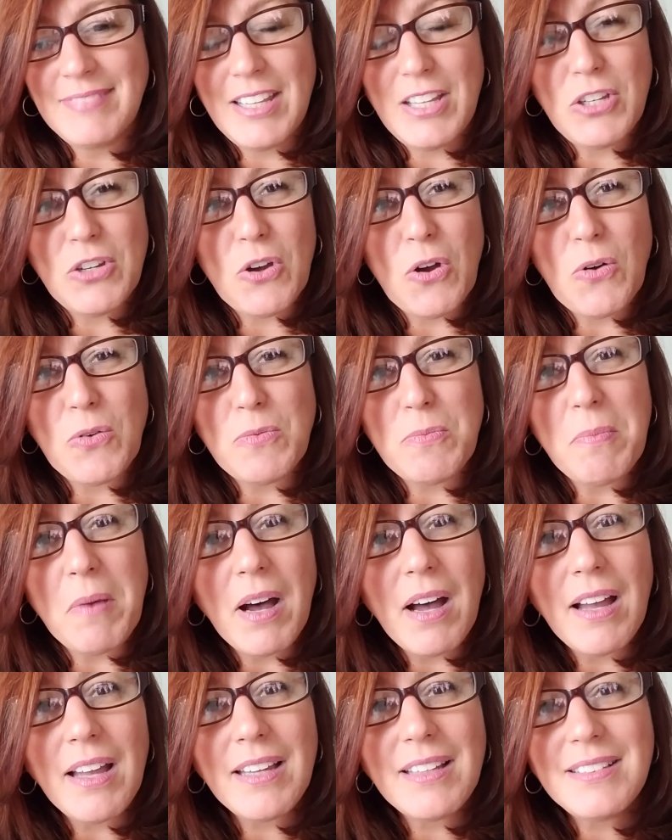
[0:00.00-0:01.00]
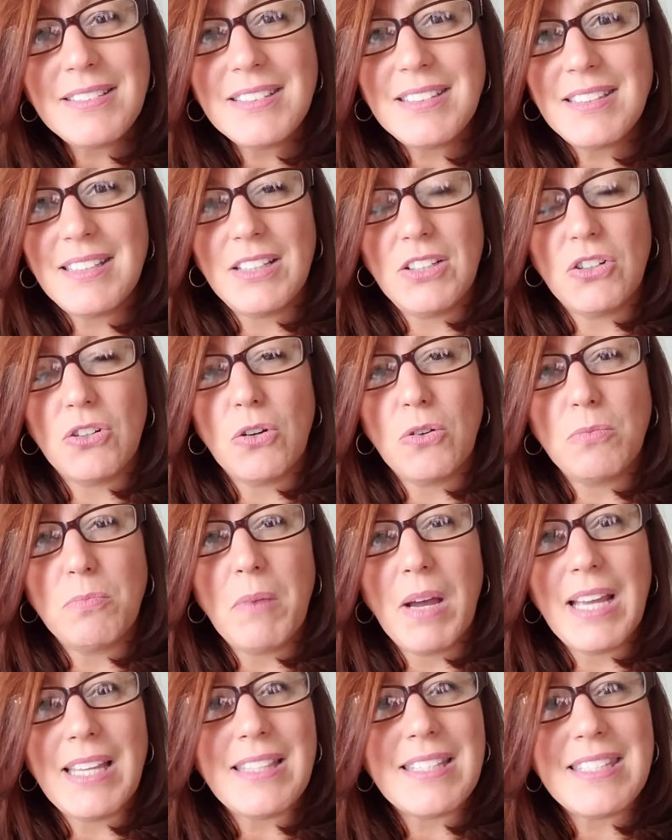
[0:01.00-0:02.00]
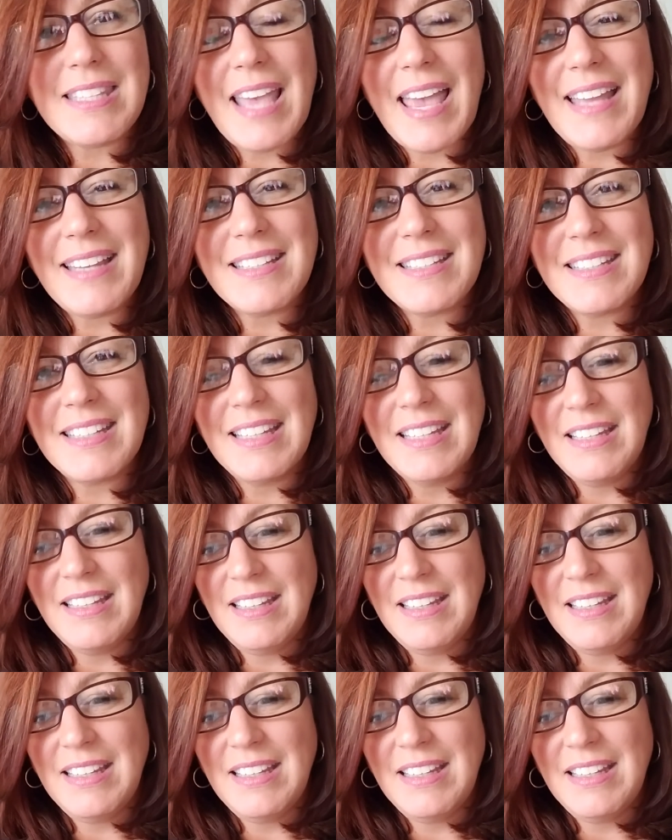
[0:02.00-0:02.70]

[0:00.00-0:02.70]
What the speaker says: mind, in your own mindset,